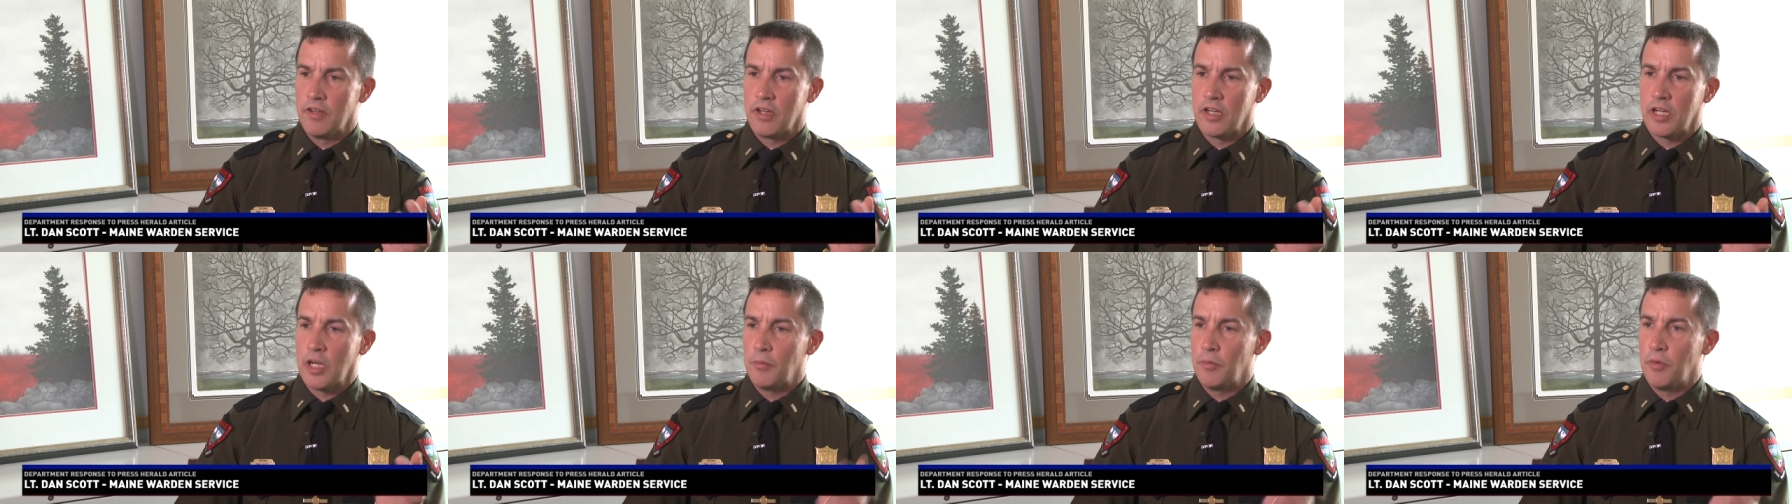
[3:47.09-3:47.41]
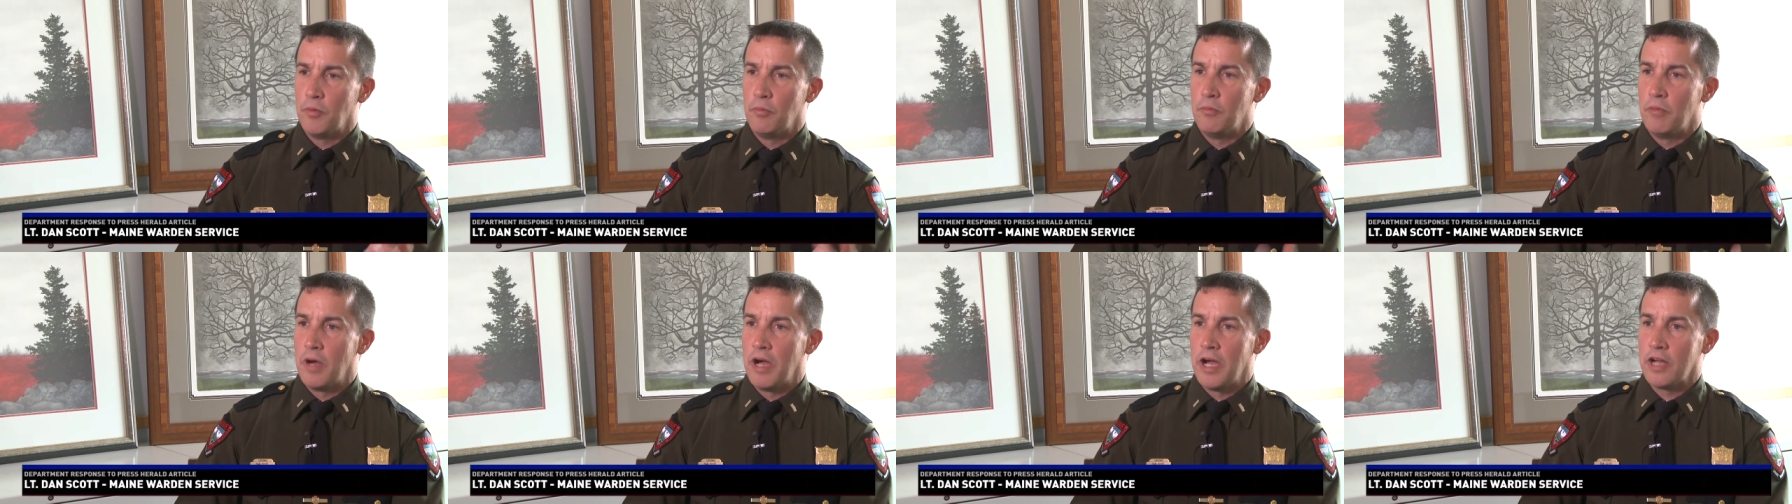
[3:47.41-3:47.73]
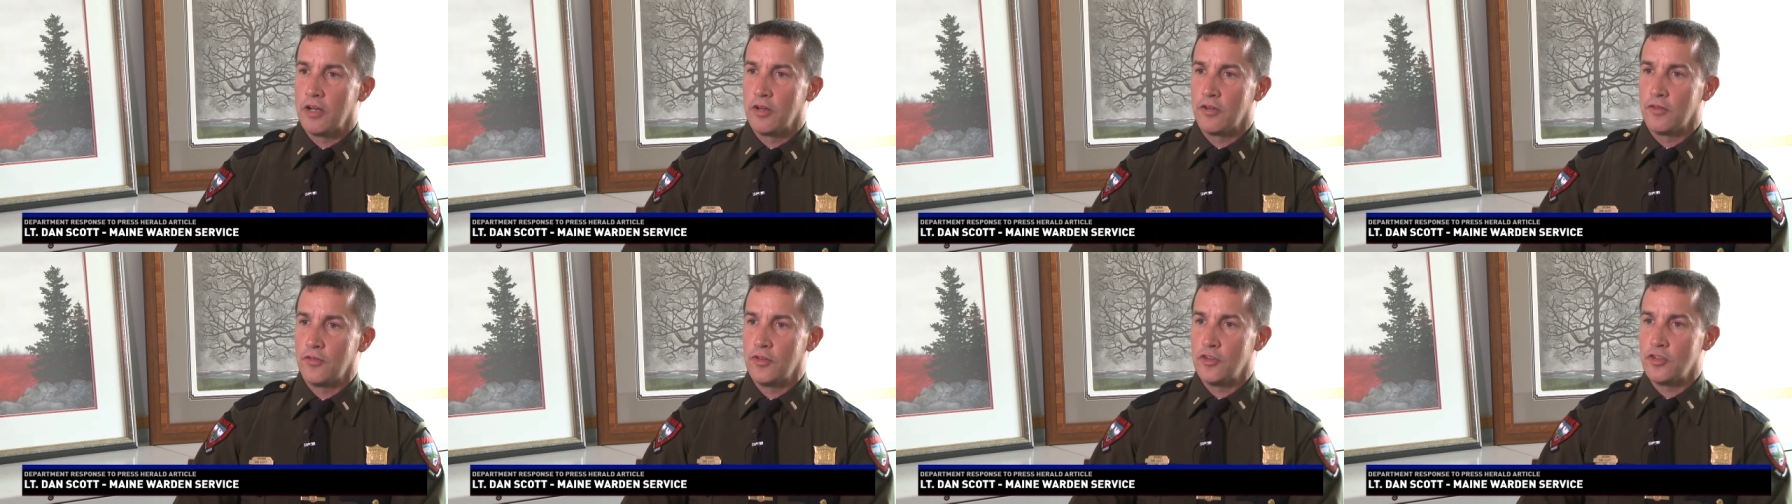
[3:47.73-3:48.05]
A couple
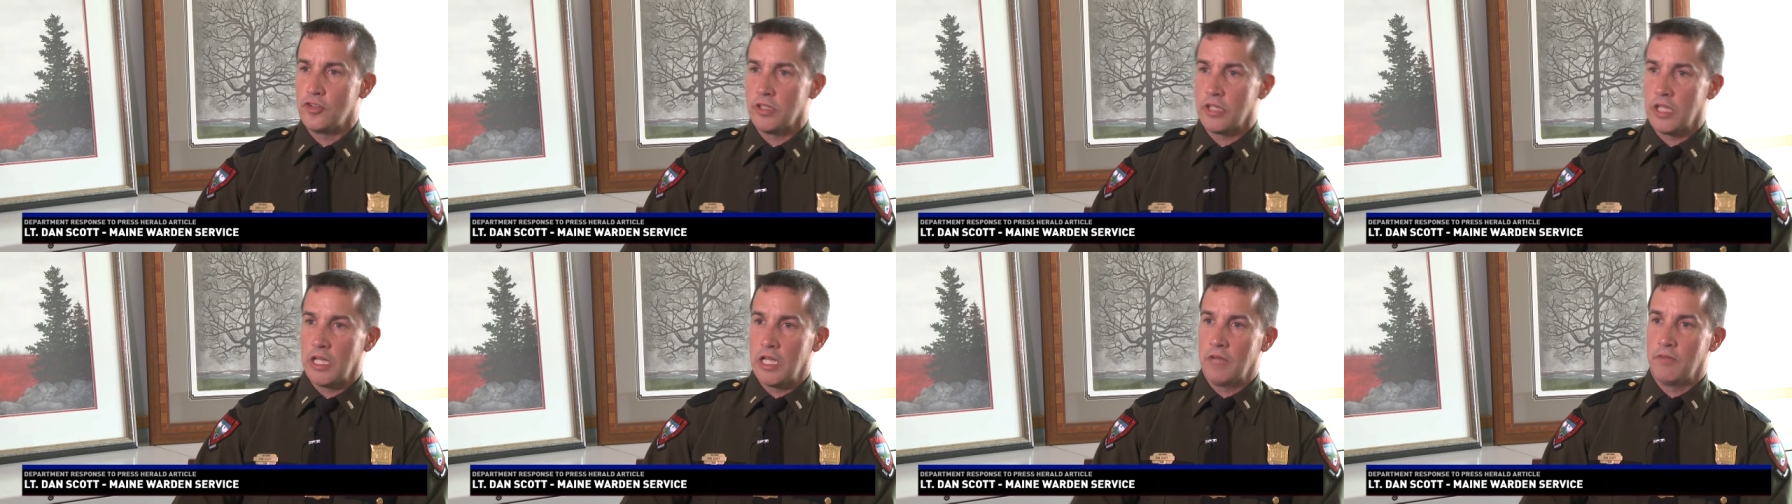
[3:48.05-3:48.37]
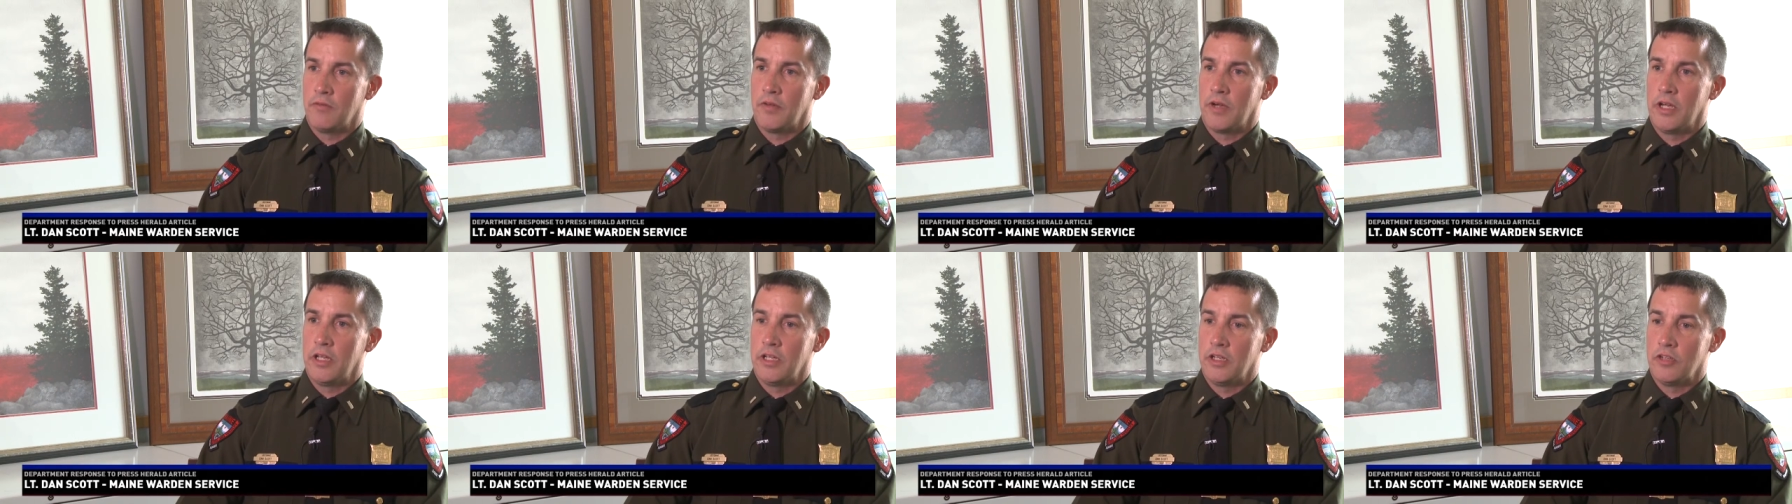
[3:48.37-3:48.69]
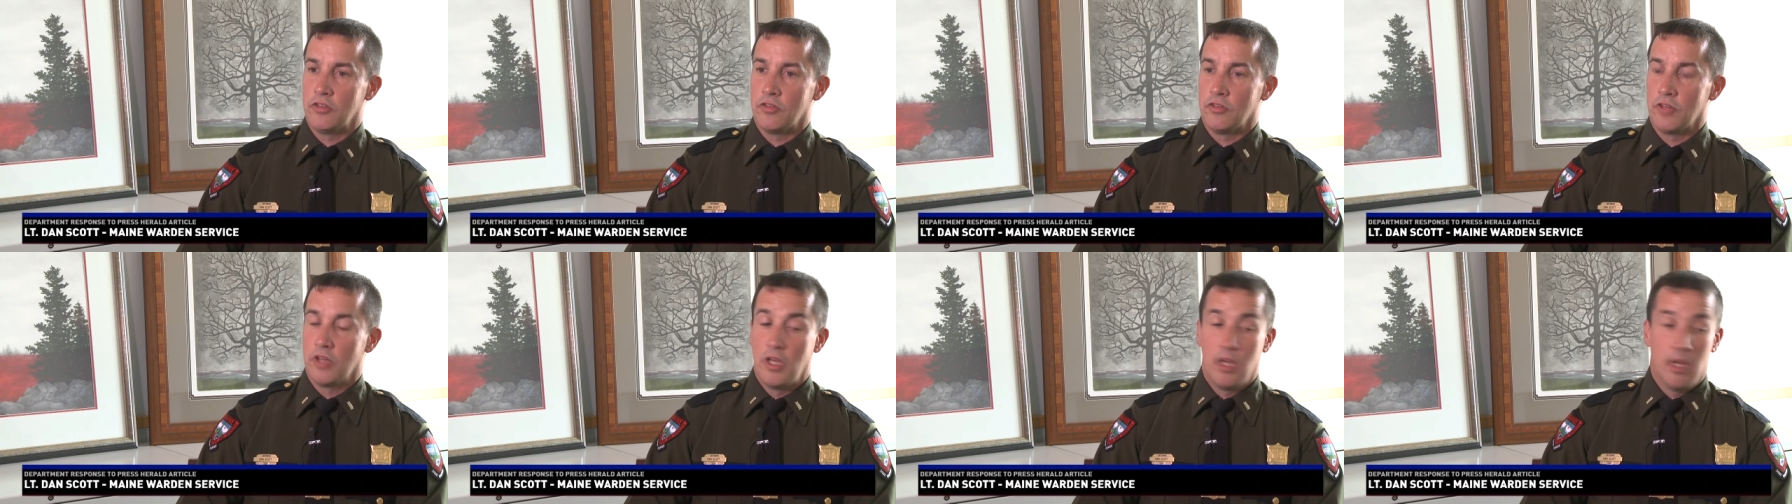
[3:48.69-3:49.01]
minor fishing game
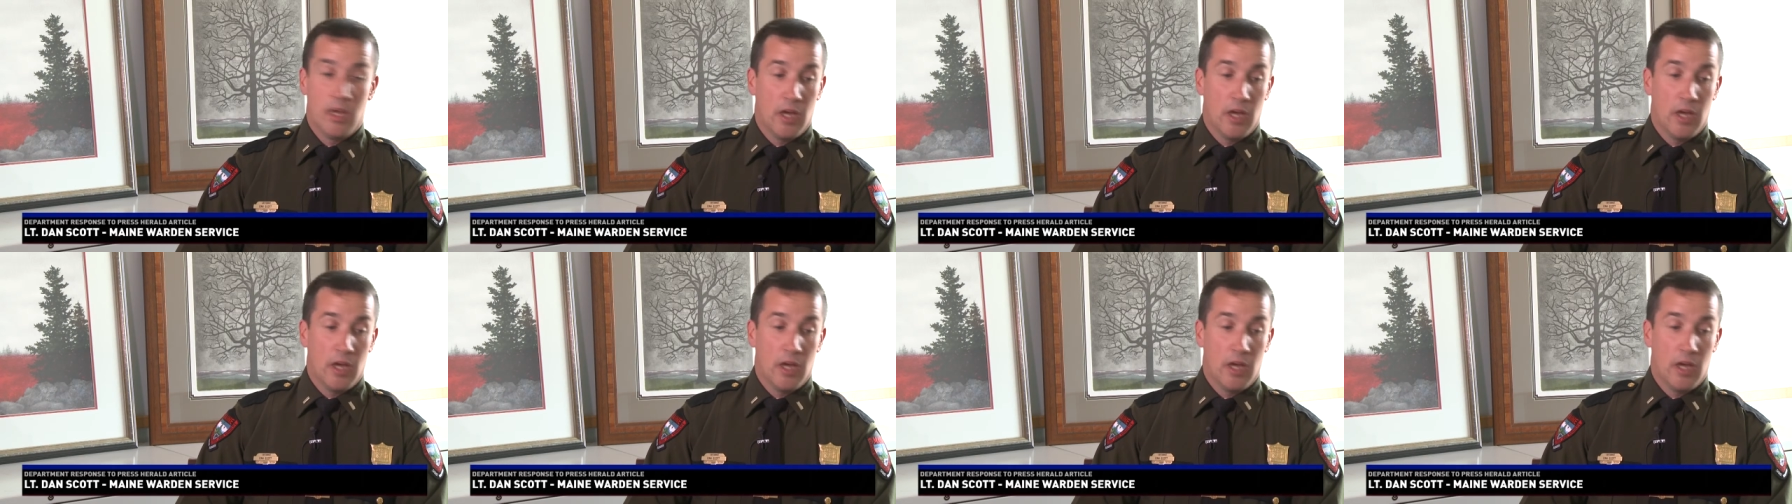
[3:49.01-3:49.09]
violations.